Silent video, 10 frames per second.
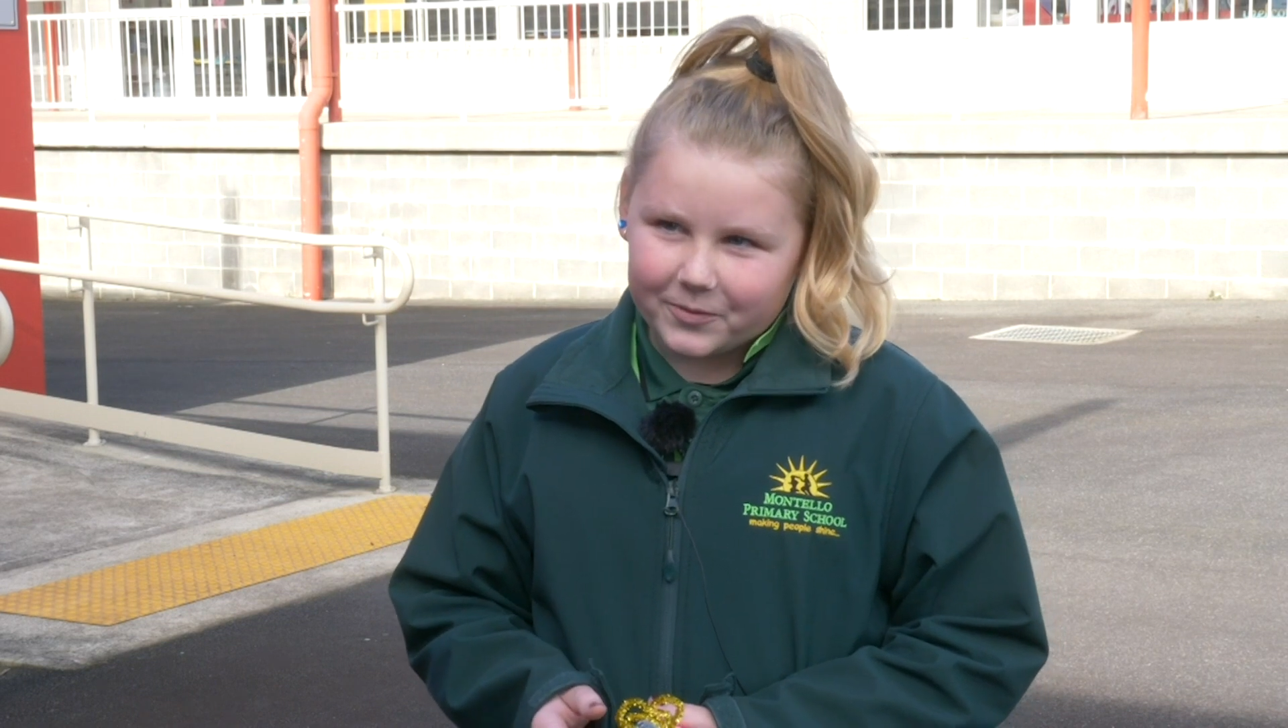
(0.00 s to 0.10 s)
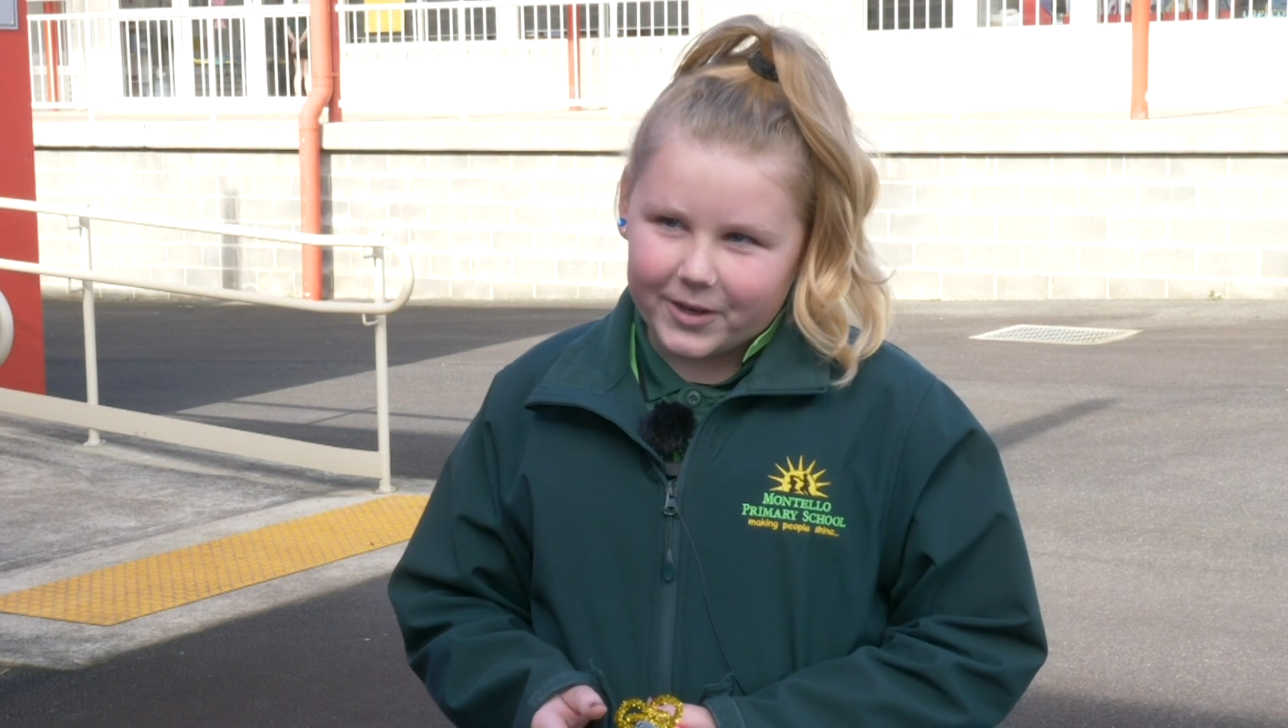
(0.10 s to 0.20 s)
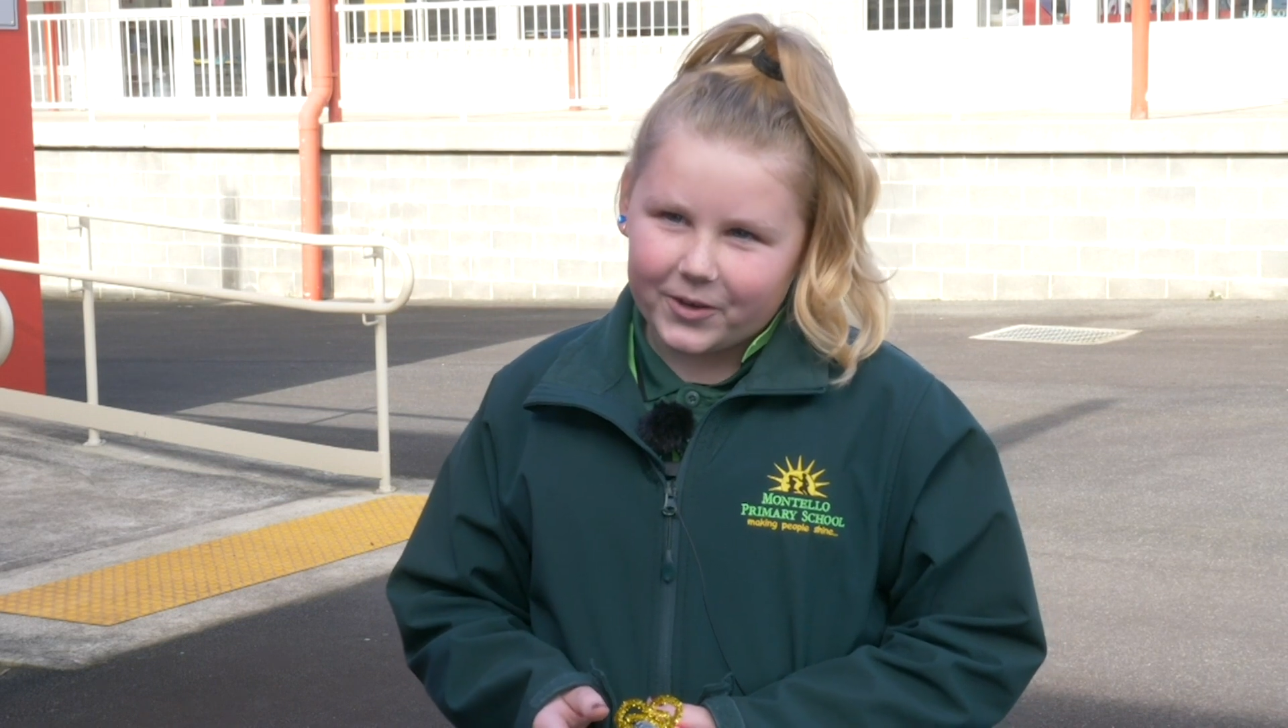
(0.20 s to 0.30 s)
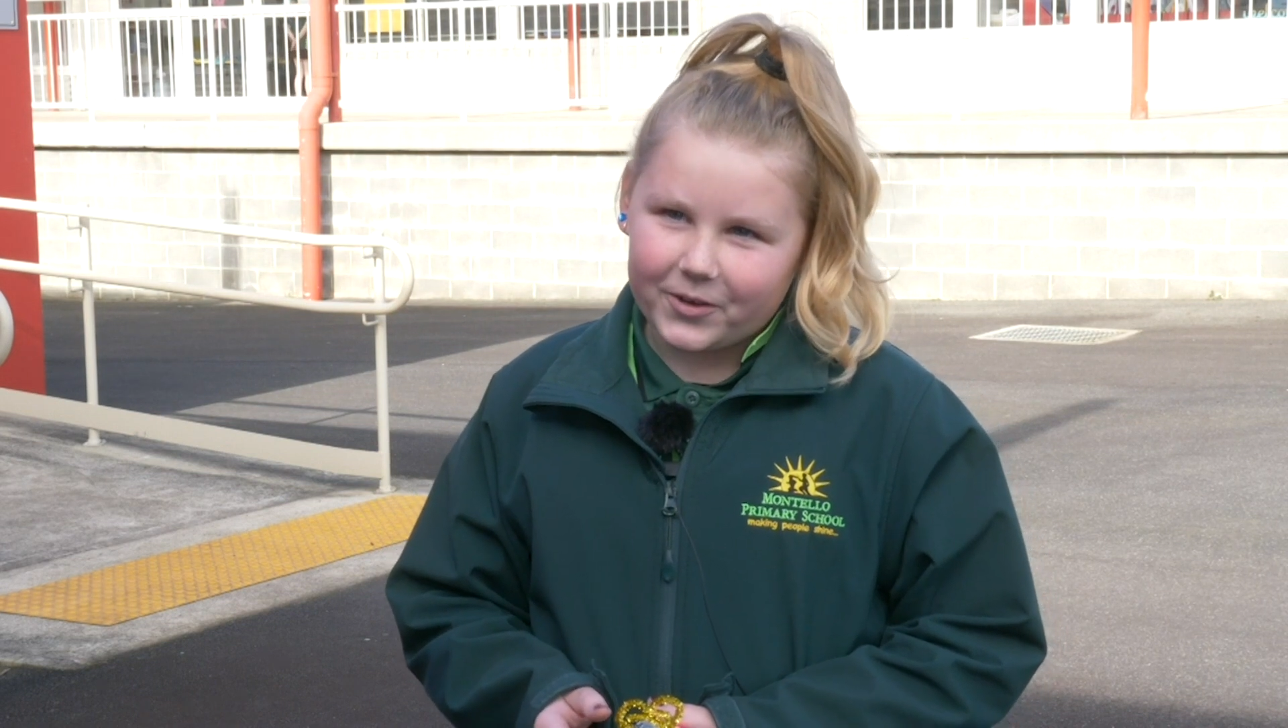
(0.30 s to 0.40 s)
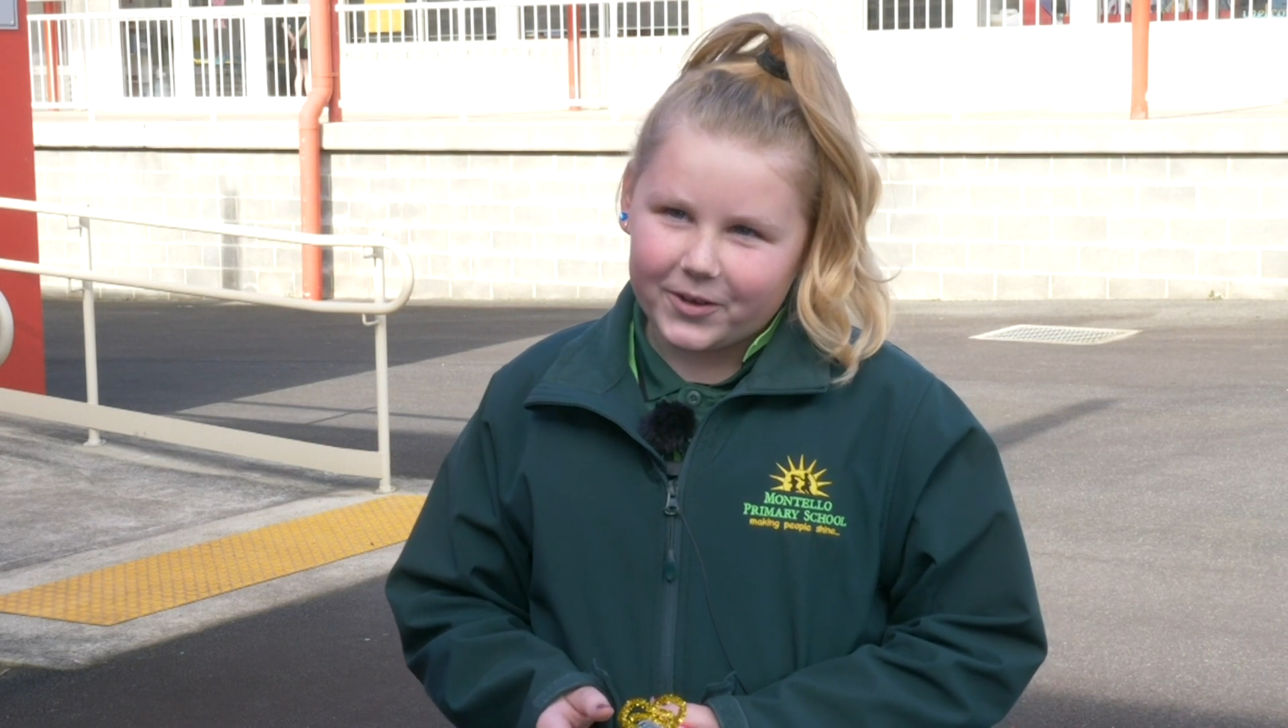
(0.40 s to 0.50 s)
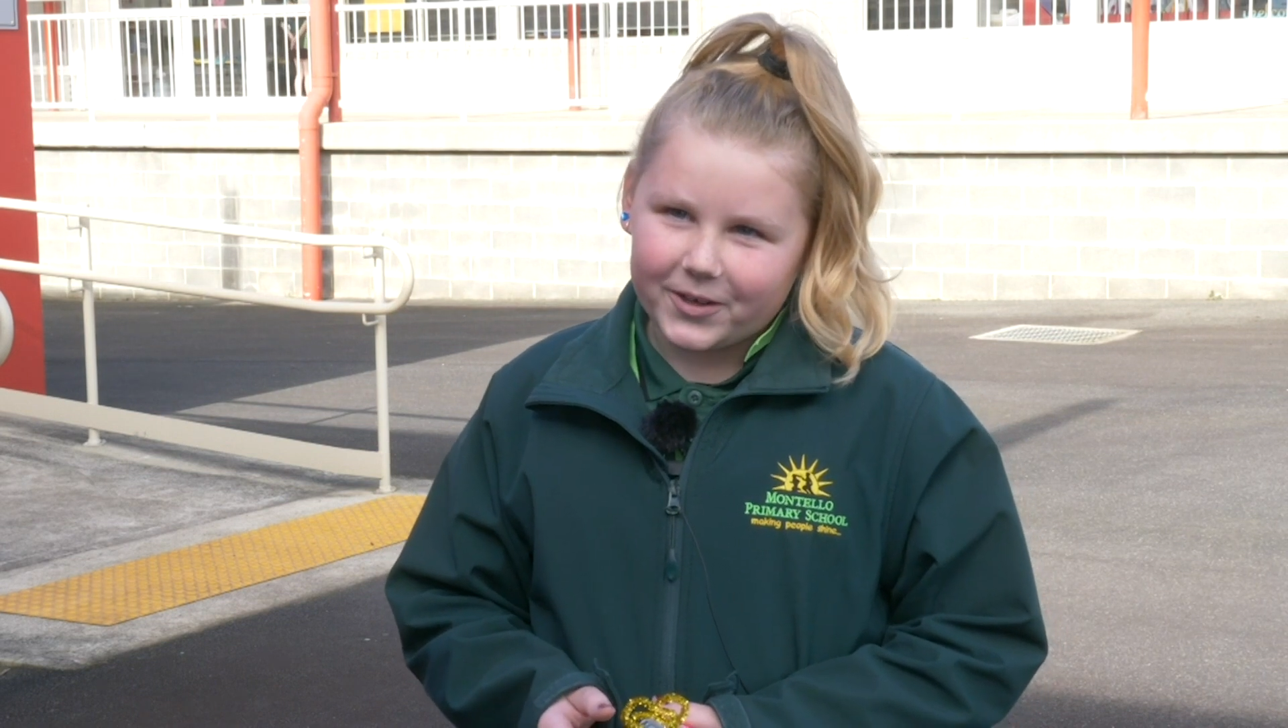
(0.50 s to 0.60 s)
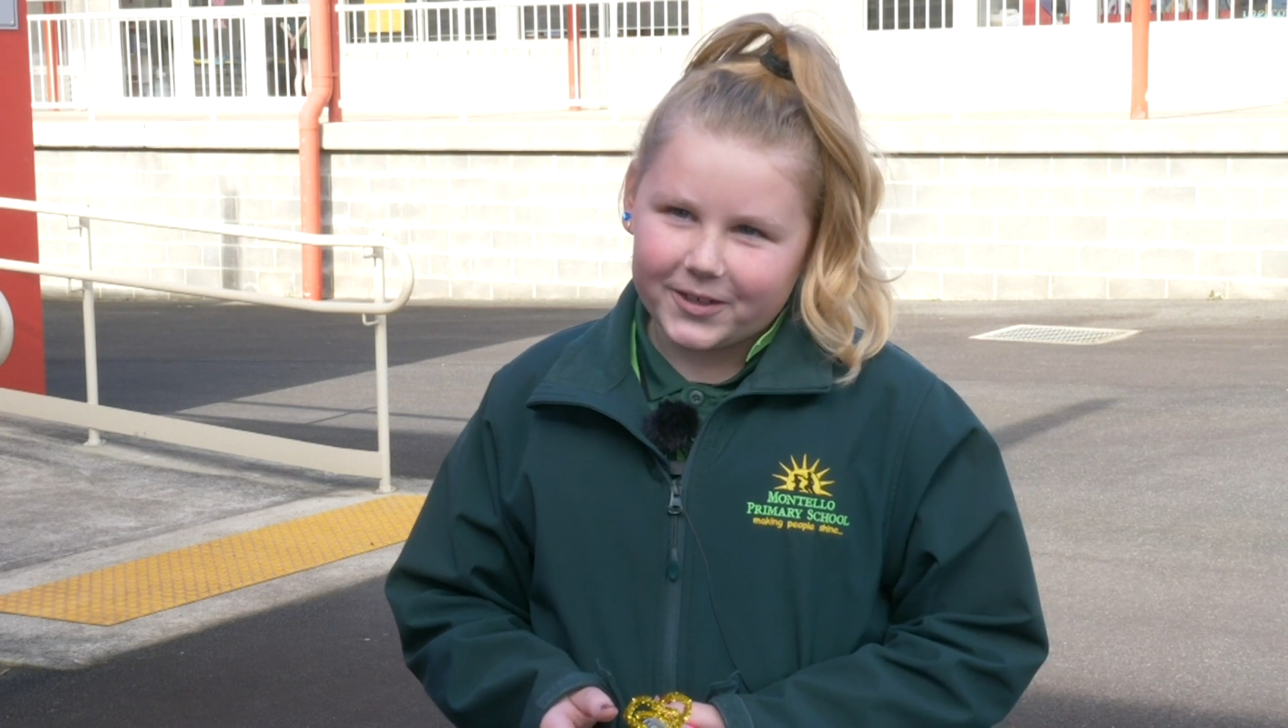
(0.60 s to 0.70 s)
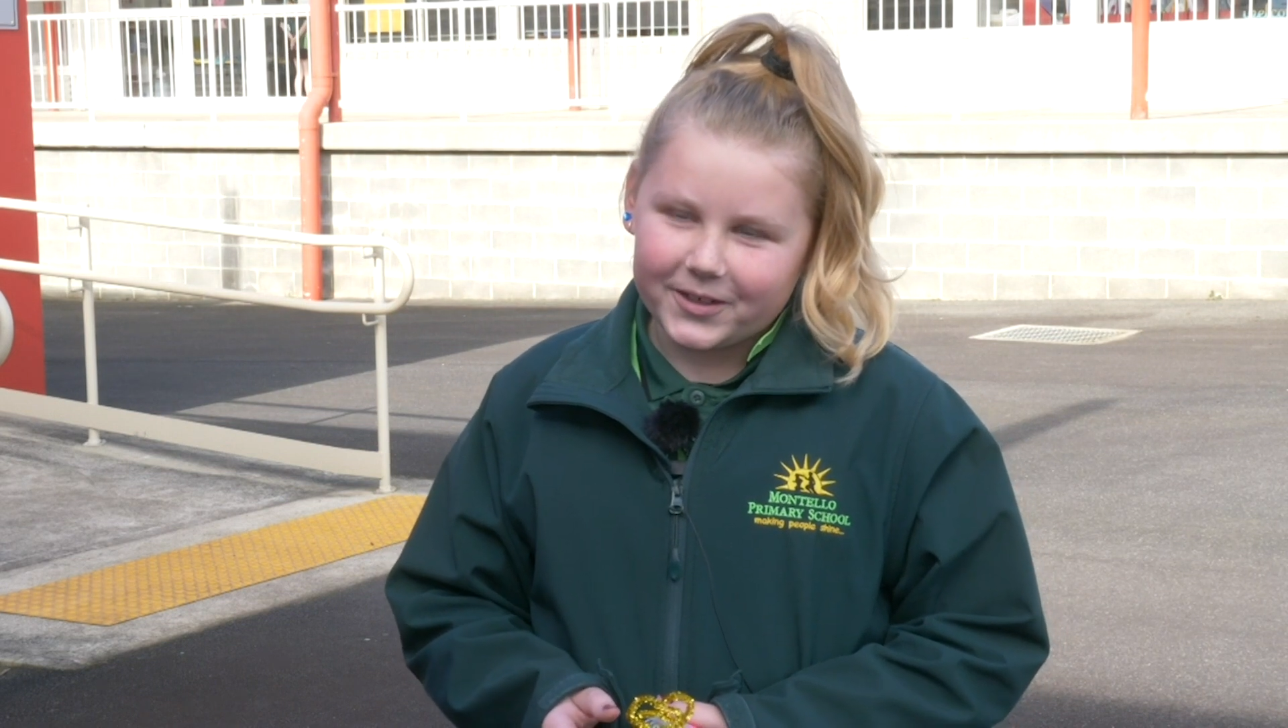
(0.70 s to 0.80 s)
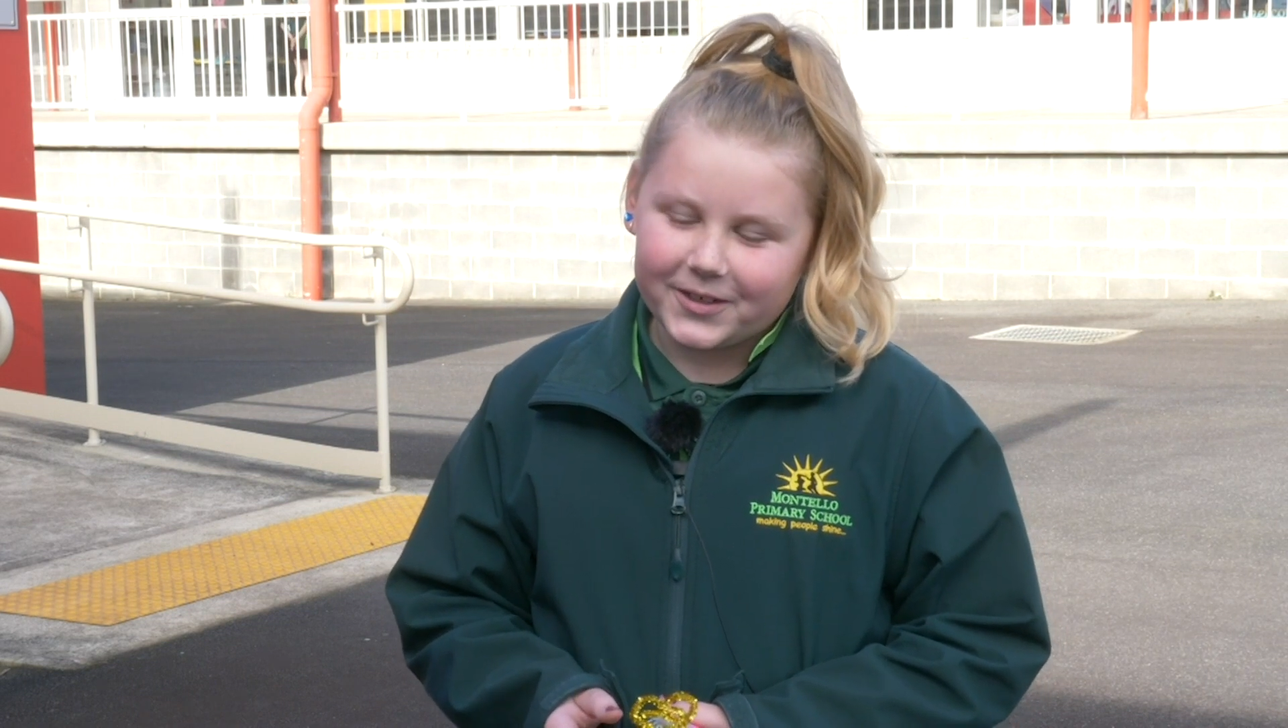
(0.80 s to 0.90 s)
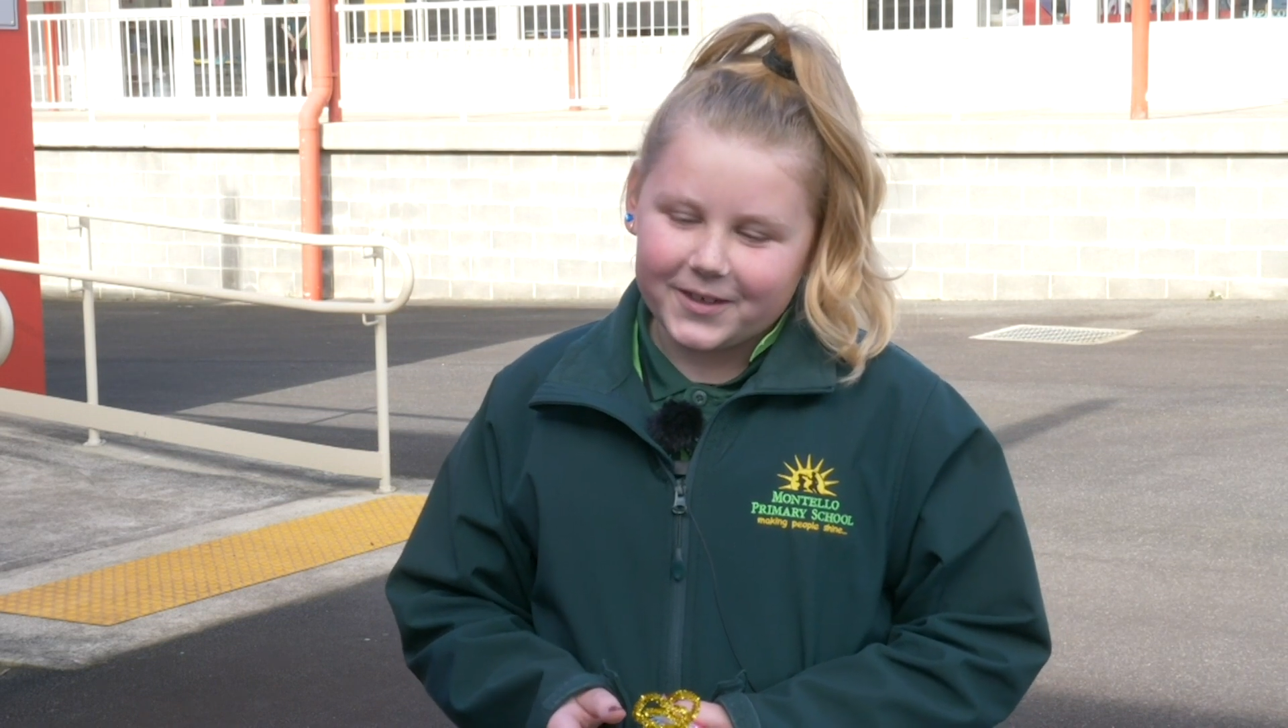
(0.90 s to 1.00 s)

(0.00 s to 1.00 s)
weight on it.